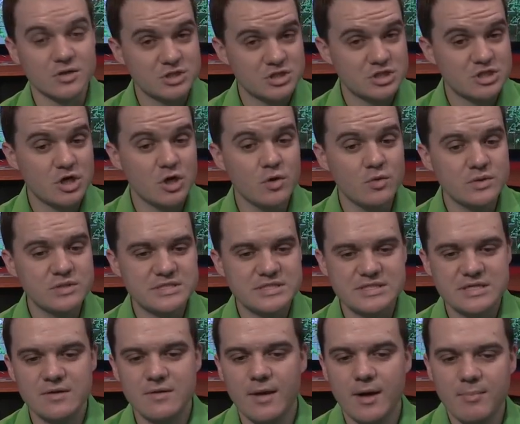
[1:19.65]
Snow
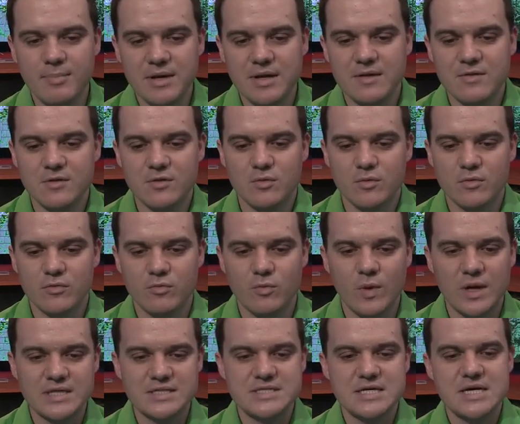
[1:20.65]
still up in the
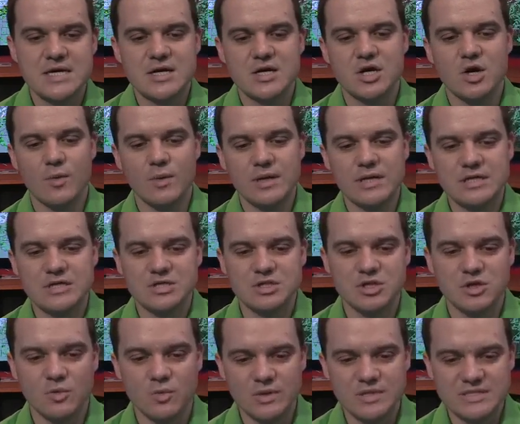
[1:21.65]
northwest going
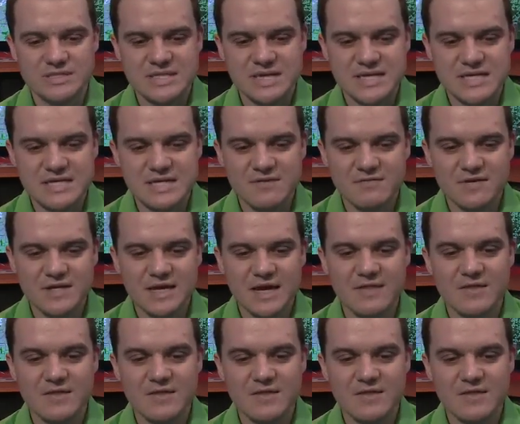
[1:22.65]
into your Wednesday evening.